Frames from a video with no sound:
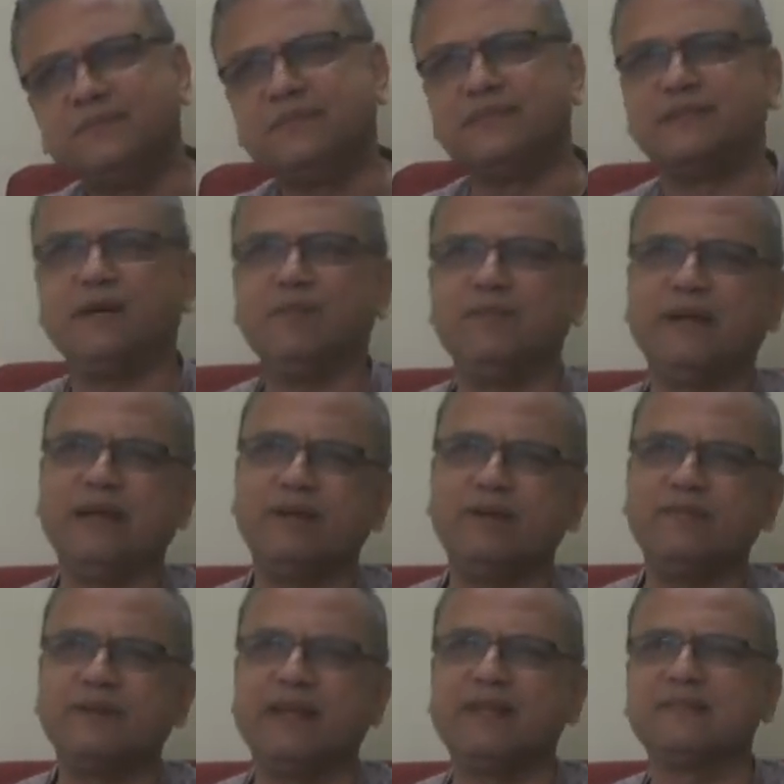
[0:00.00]
some kind
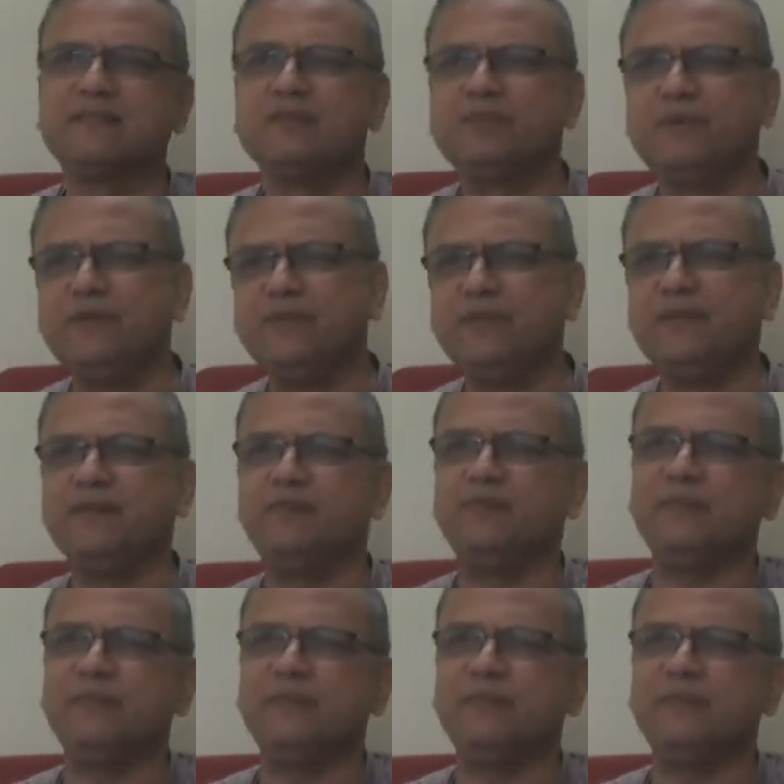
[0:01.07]
of nexus between the